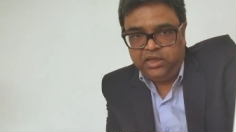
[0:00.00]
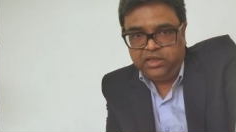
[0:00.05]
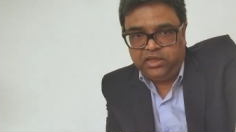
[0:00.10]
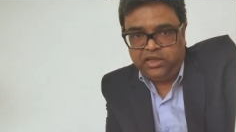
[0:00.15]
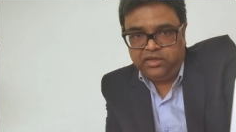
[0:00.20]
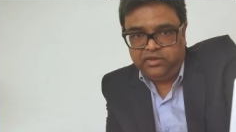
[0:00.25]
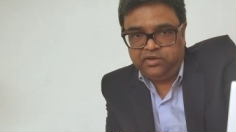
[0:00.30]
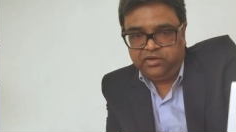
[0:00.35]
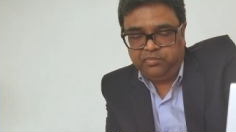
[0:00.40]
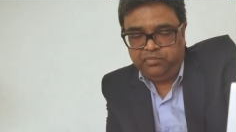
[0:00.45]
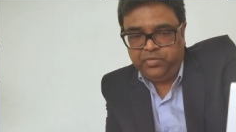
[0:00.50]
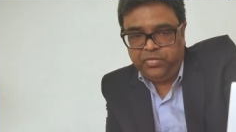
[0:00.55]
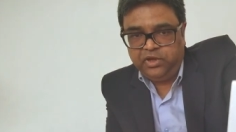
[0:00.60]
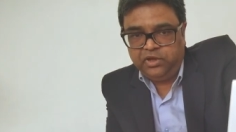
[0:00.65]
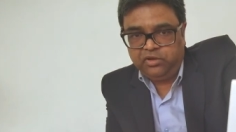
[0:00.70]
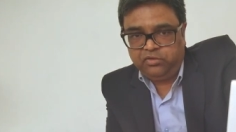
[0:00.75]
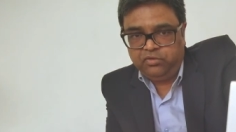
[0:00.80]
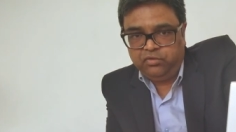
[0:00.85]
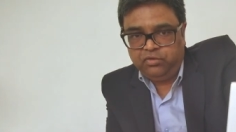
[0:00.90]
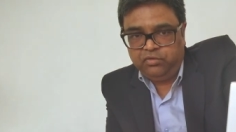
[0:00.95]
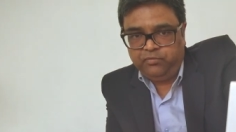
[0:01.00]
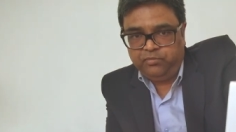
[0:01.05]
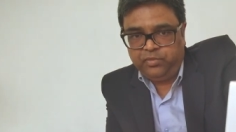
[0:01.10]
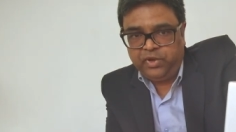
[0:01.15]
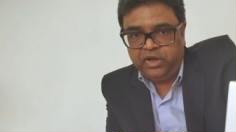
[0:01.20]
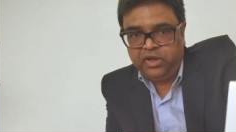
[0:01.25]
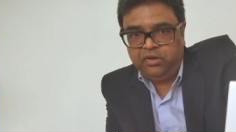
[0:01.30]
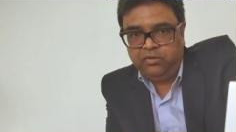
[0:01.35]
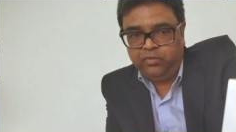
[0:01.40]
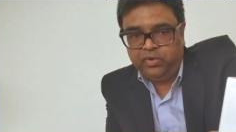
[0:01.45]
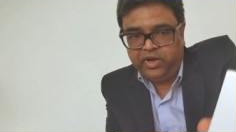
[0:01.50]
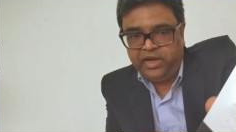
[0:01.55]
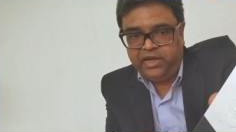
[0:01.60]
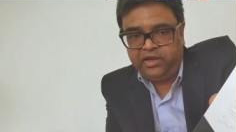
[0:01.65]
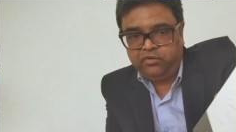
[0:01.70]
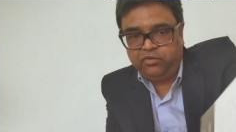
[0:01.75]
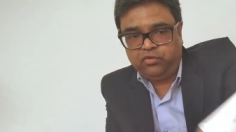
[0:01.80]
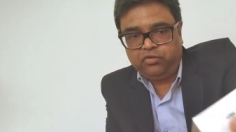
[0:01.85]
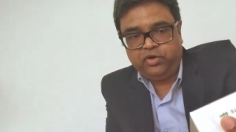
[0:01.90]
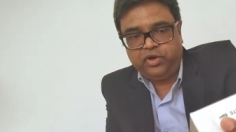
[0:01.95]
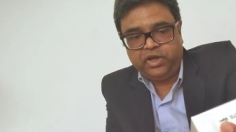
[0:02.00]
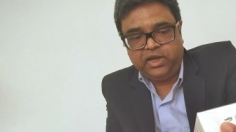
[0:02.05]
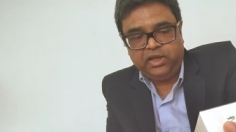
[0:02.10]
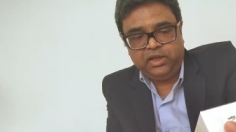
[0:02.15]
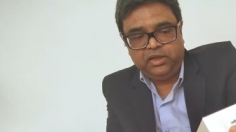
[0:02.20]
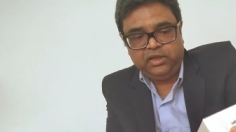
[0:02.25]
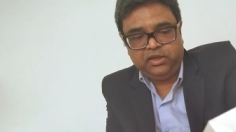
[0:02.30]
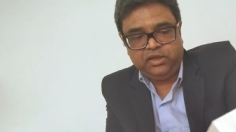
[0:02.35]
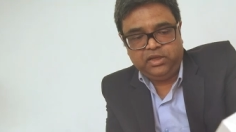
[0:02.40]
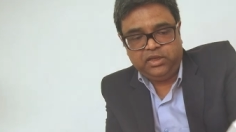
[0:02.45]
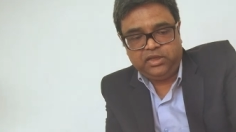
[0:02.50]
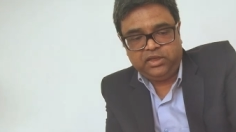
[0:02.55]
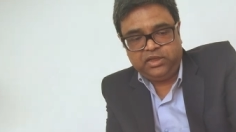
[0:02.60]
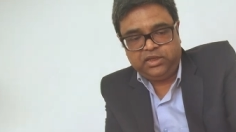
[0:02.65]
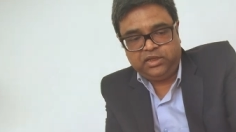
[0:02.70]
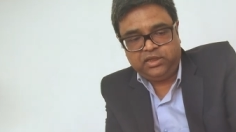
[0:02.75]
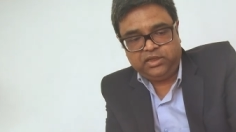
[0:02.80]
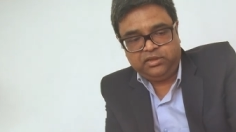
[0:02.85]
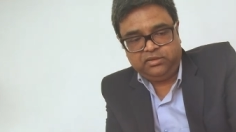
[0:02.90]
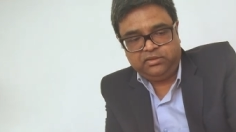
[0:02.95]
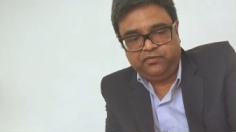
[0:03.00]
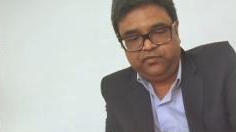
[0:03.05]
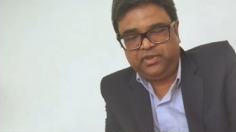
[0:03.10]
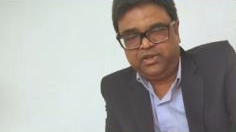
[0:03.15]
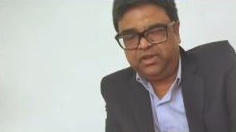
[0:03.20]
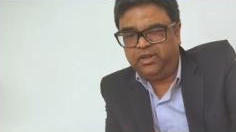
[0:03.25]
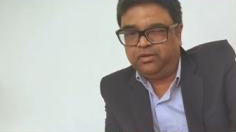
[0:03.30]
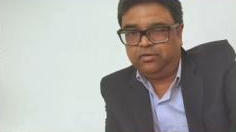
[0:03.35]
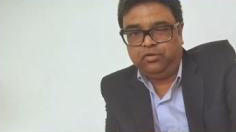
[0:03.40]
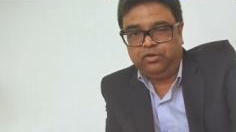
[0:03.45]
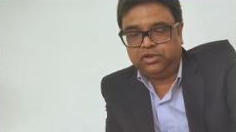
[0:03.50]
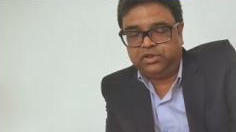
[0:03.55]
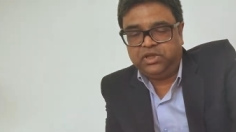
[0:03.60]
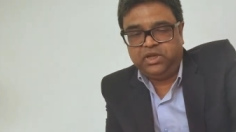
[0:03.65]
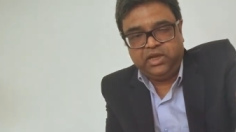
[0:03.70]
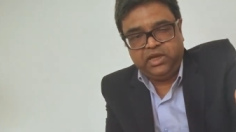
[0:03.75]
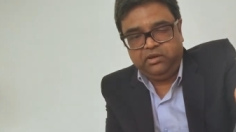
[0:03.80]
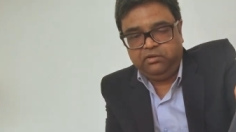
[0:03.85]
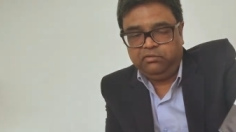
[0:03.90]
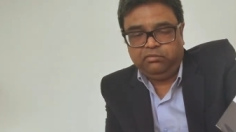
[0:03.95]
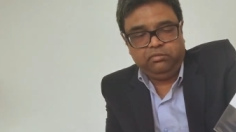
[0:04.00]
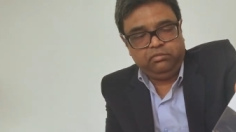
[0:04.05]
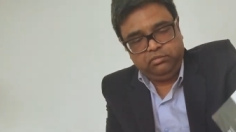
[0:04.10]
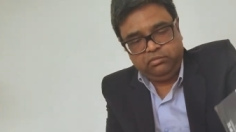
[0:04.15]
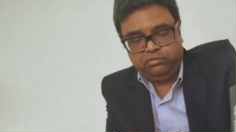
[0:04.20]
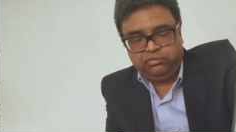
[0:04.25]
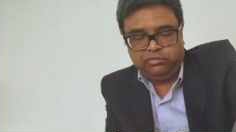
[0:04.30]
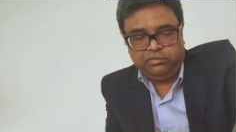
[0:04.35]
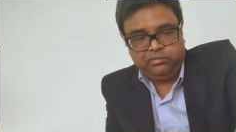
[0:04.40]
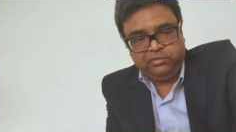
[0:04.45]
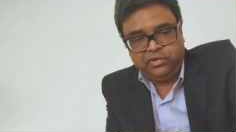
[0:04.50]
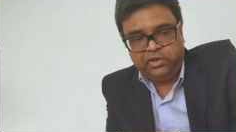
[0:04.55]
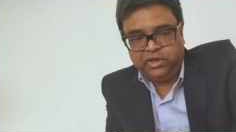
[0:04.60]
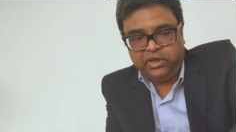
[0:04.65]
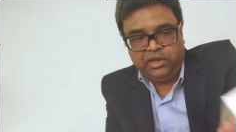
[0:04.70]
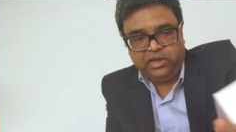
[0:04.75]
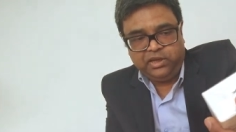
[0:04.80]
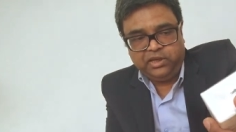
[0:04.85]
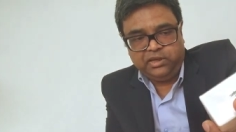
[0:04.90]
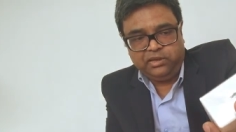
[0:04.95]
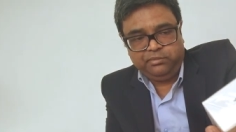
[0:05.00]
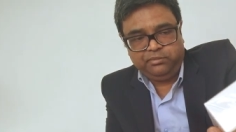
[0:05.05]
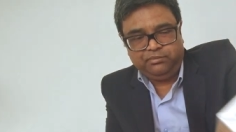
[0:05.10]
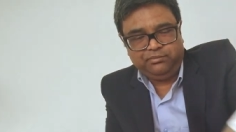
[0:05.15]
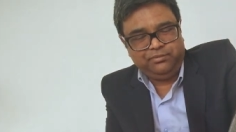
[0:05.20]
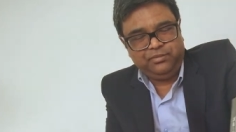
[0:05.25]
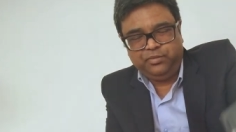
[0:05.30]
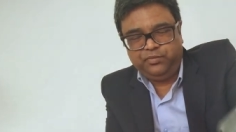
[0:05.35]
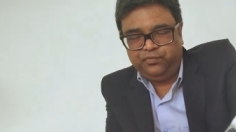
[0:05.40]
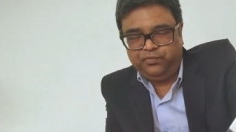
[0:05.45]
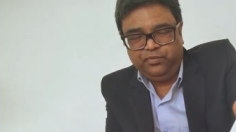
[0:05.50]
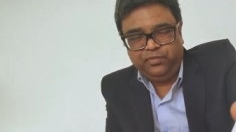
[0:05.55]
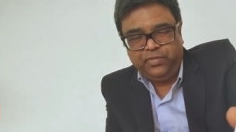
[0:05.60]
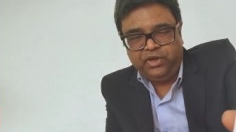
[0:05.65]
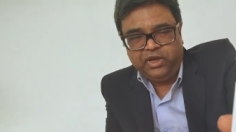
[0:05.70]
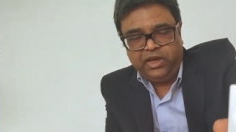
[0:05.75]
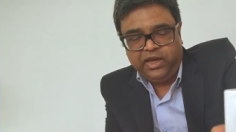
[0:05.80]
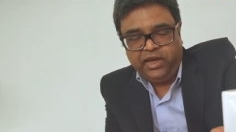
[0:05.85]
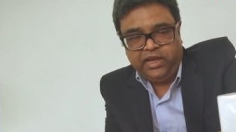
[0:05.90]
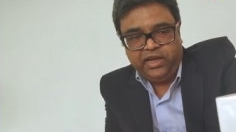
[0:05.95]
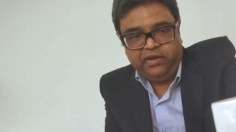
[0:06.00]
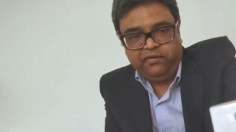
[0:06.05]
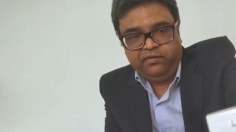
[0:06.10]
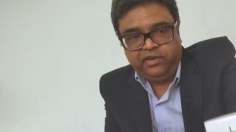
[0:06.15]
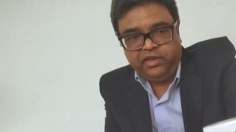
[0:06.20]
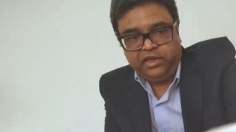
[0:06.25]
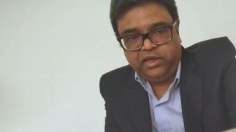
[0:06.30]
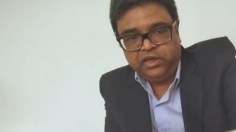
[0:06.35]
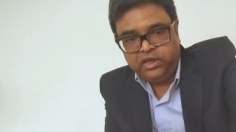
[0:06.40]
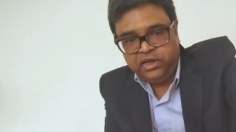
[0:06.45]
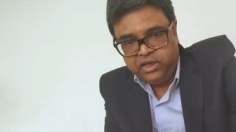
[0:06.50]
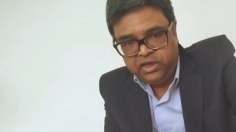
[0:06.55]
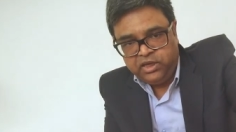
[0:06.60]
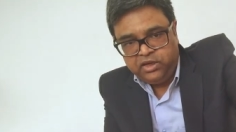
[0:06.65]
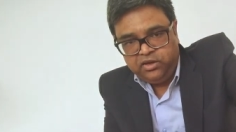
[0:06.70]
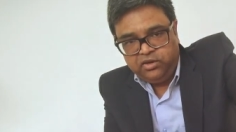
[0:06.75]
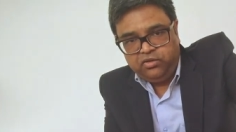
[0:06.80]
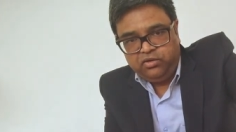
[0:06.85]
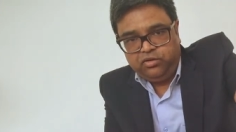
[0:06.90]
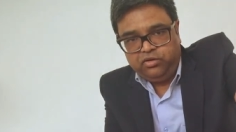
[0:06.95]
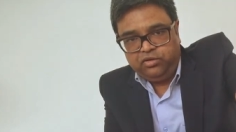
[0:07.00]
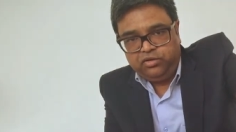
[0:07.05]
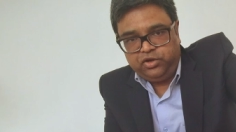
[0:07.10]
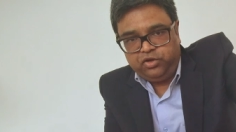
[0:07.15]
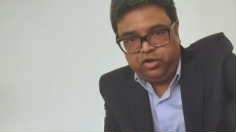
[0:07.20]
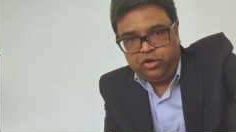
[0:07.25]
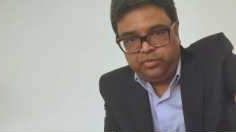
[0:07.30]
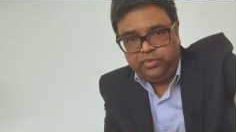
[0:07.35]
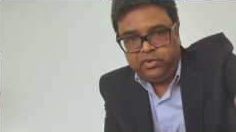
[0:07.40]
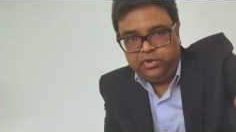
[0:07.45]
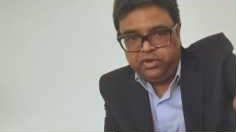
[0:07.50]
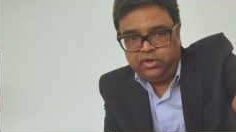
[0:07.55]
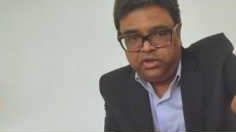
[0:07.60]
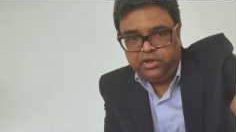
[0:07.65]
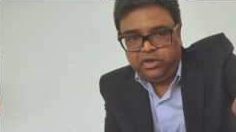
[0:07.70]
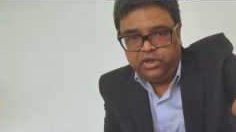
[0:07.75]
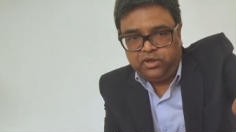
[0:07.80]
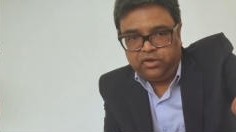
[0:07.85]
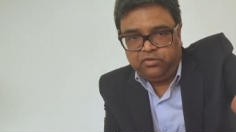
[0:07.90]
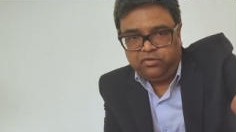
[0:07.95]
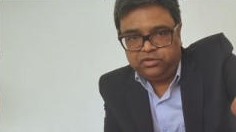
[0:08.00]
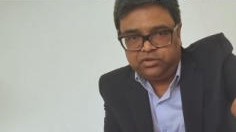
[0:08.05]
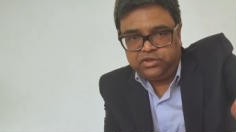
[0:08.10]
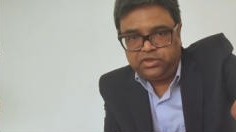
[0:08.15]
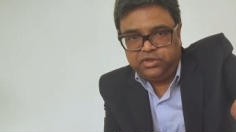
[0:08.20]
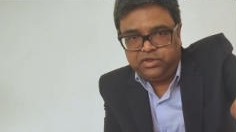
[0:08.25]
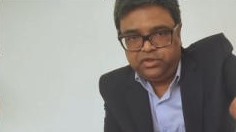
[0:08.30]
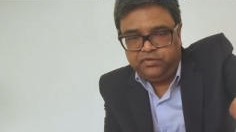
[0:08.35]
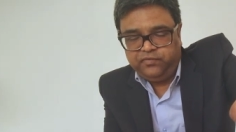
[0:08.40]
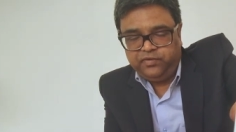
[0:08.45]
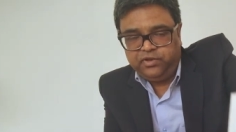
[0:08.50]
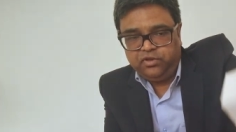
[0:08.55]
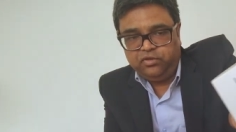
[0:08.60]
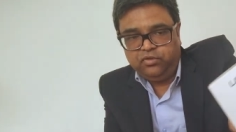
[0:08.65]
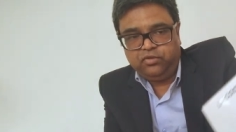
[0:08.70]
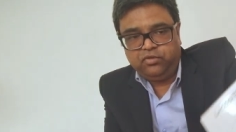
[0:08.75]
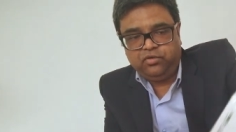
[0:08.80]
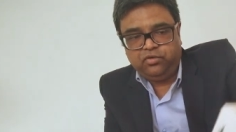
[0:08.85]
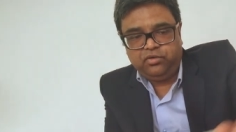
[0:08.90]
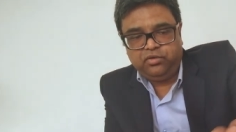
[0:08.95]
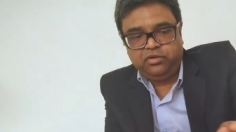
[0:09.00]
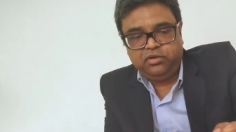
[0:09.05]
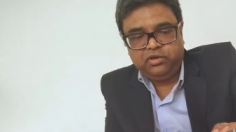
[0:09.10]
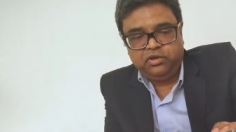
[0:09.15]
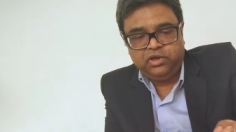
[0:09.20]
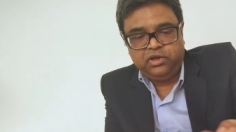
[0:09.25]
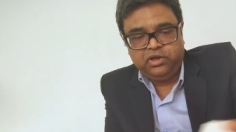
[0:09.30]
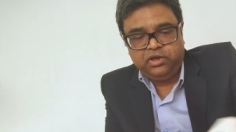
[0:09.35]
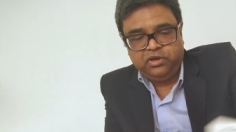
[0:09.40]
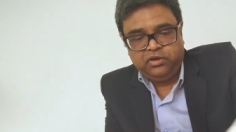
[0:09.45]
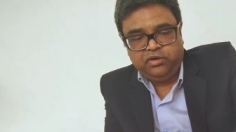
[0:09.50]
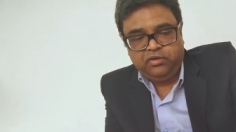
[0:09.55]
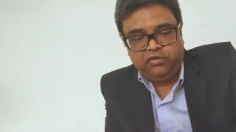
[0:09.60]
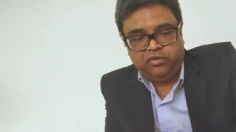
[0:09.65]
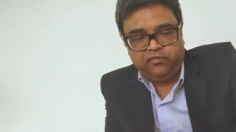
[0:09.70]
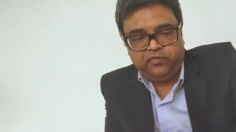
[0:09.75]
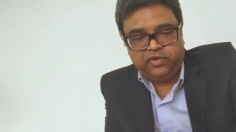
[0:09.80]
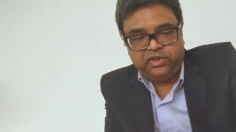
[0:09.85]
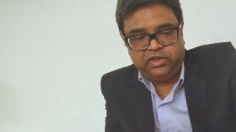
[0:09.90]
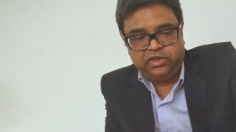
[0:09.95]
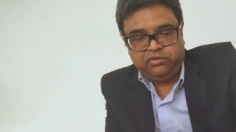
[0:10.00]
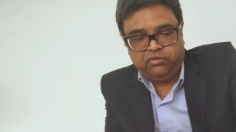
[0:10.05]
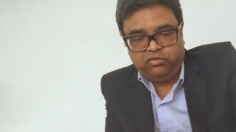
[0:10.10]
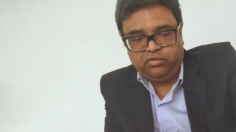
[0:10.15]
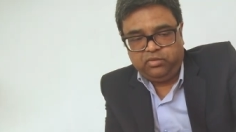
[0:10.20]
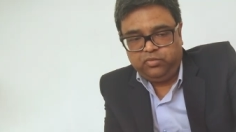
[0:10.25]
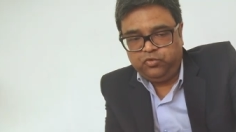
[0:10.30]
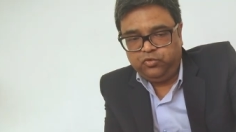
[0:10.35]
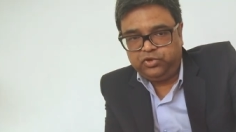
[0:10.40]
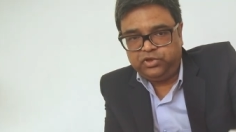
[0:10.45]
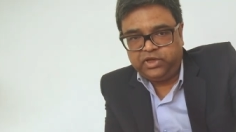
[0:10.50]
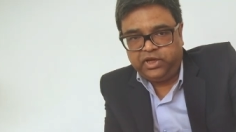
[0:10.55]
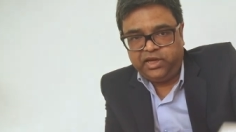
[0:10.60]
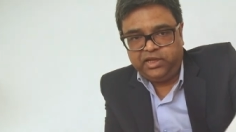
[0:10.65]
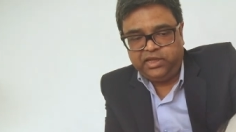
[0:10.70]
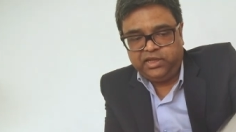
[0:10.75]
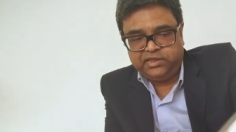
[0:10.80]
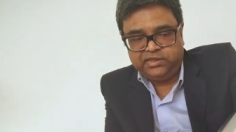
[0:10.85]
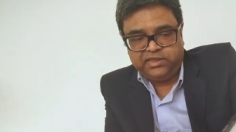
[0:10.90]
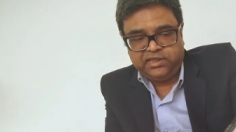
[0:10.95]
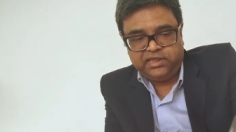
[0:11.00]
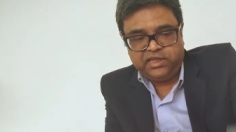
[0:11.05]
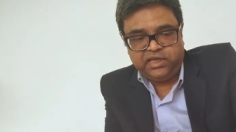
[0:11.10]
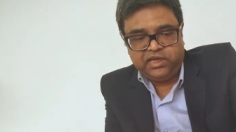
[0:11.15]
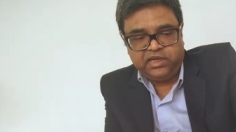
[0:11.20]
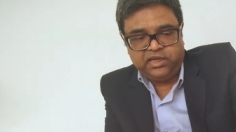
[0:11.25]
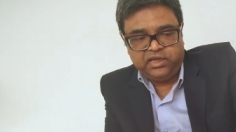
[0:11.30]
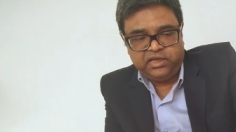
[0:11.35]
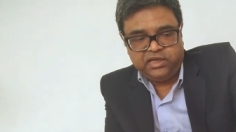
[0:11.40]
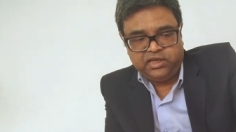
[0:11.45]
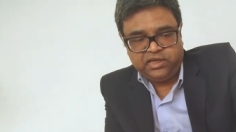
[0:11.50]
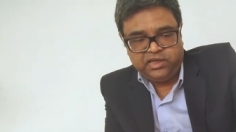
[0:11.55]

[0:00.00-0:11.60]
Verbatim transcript: there is a bigger bigger white crocodile uh, with Lacoste live uh, and everything. On the top, Lacoste with logo. On one, on both sides there is nothing.